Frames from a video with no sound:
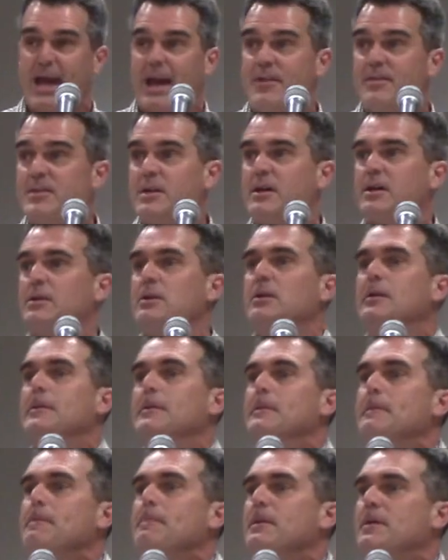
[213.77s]
And then
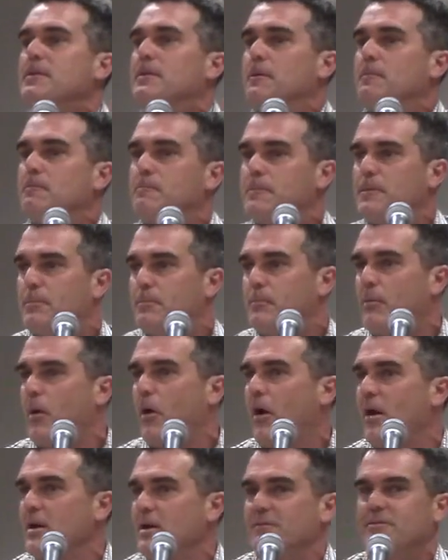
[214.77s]
the
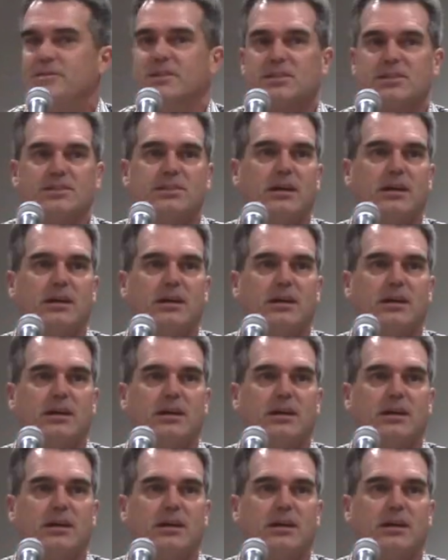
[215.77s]
part of this